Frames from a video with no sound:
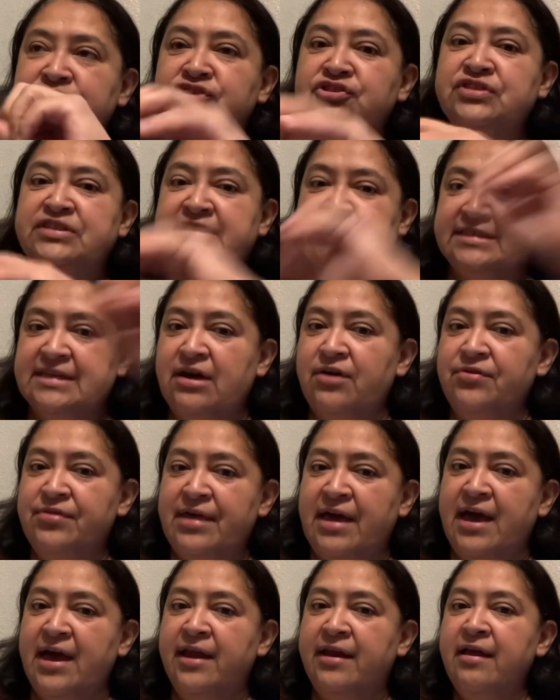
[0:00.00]
to sell
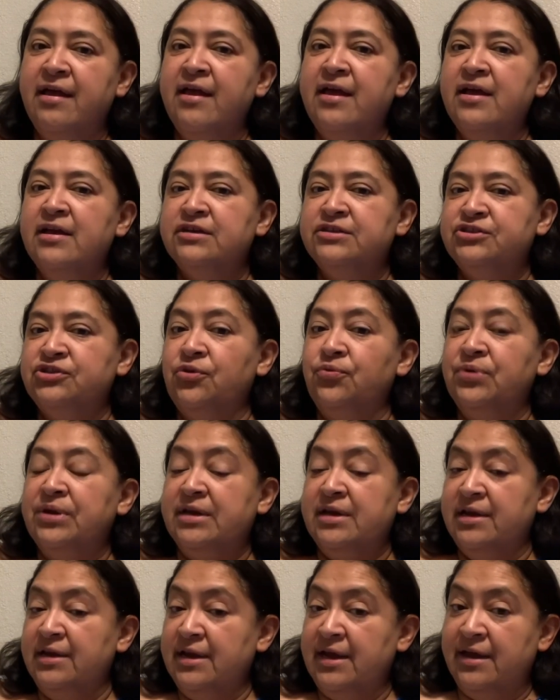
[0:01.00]
that so we
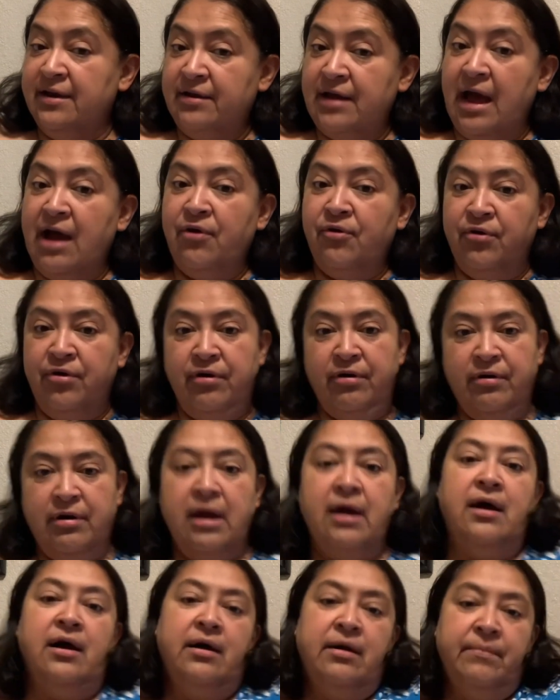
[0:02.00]
can get
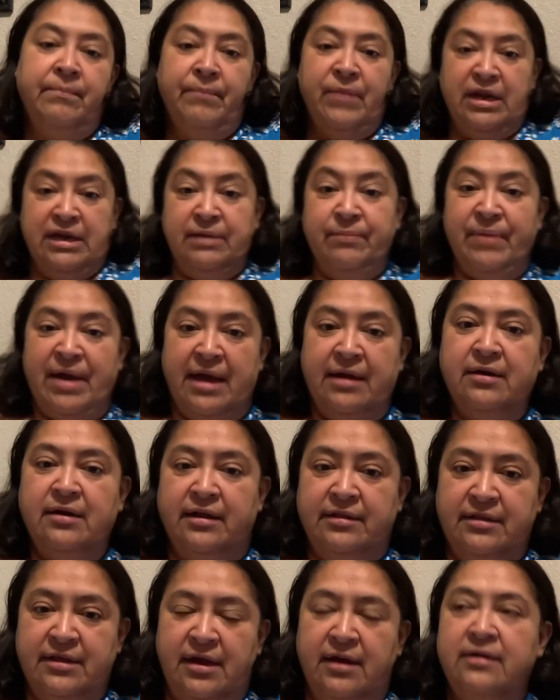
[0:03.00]
our money back
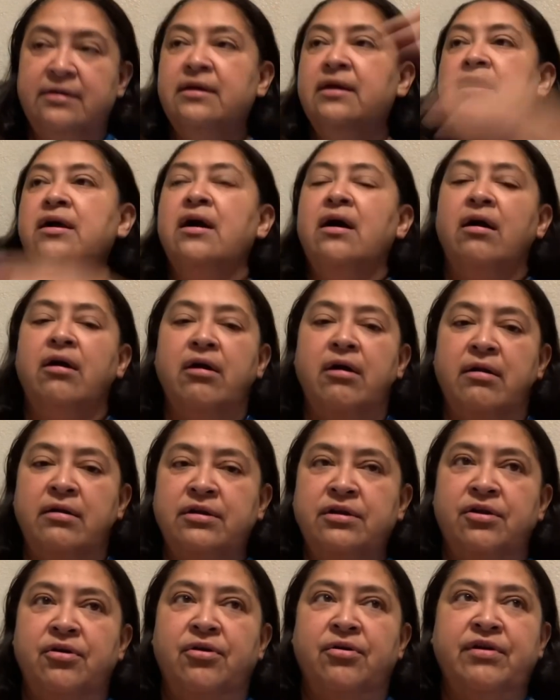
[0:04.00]
on that. Or,
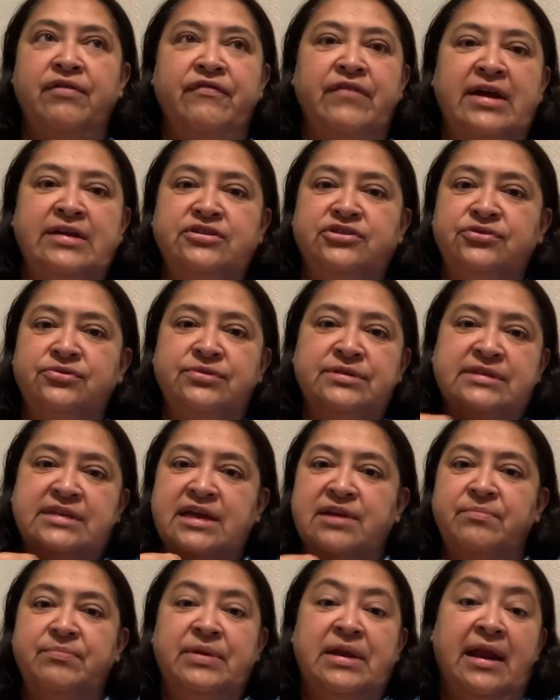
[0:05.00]
if I do, it's
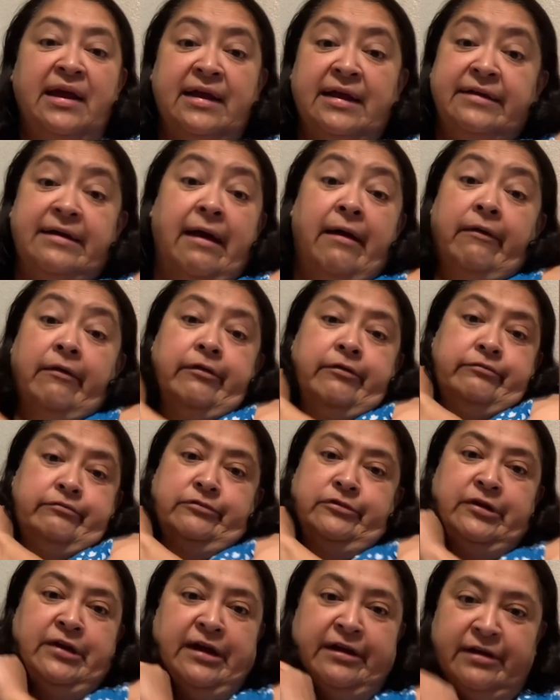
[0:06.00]
going to be like $1.
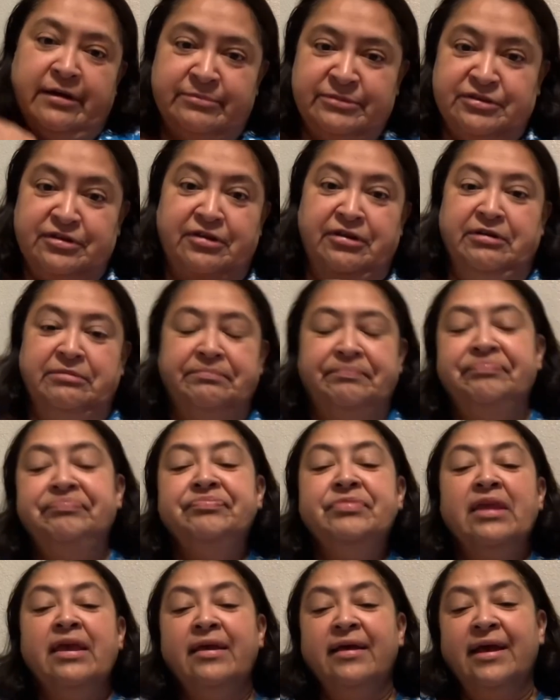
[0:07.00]
Okay, I'm sorry.
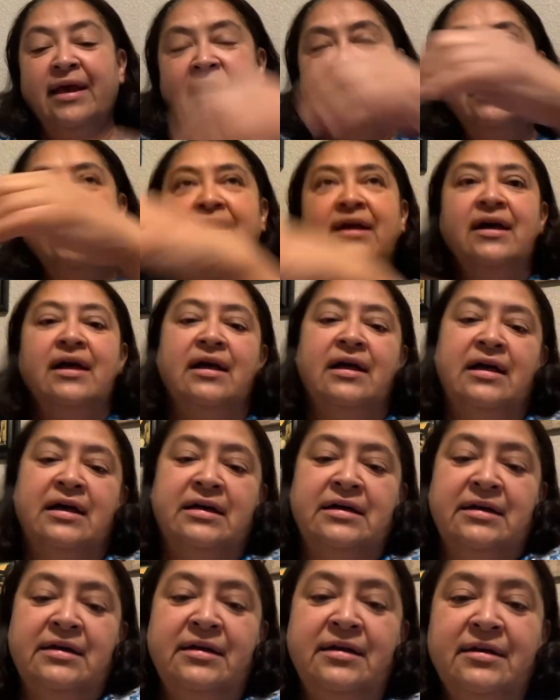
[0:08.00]
And
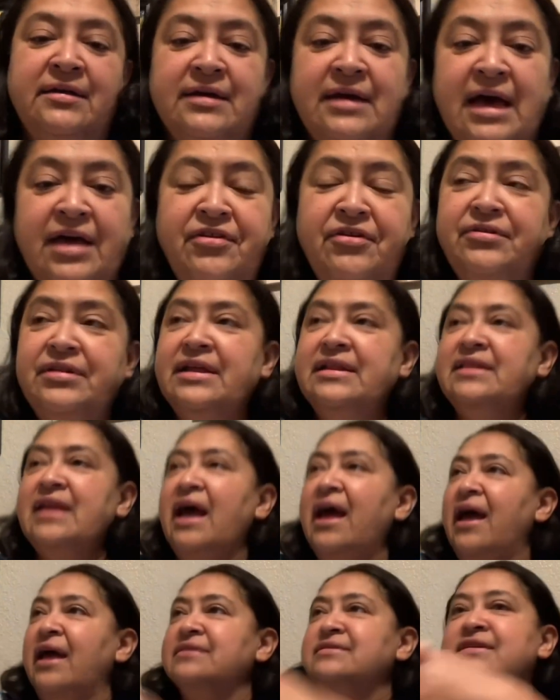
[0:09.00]
other than
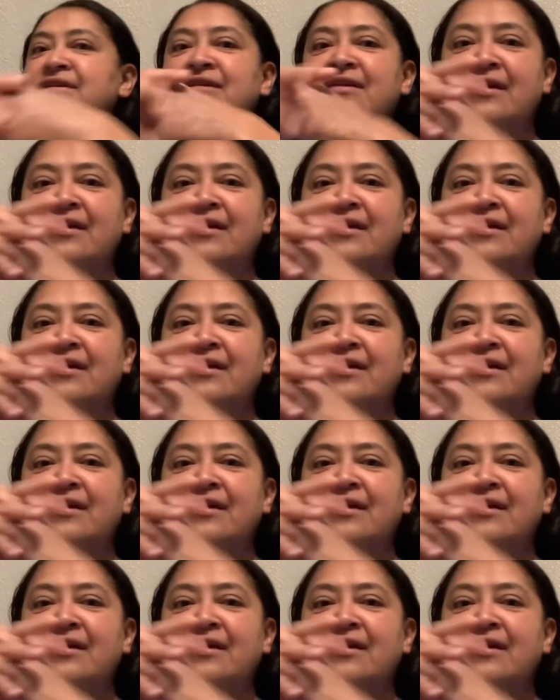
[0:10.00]
that,